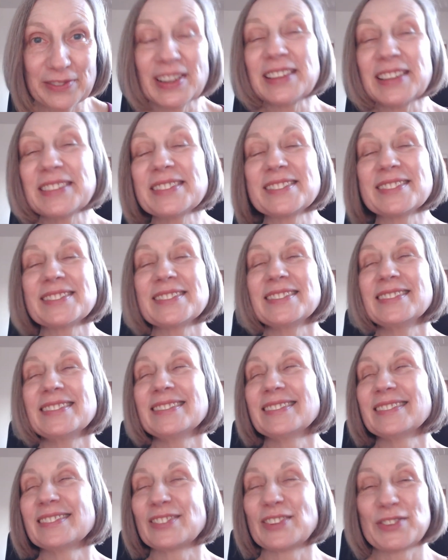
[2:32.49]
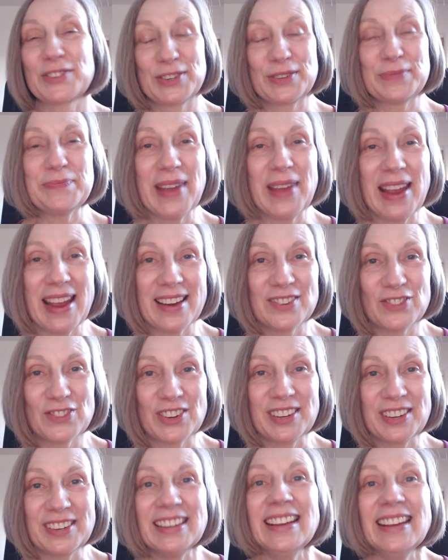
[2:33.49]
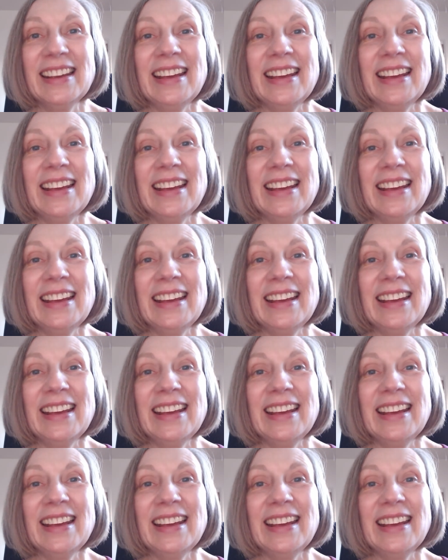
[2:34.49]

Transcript: Let's just imagine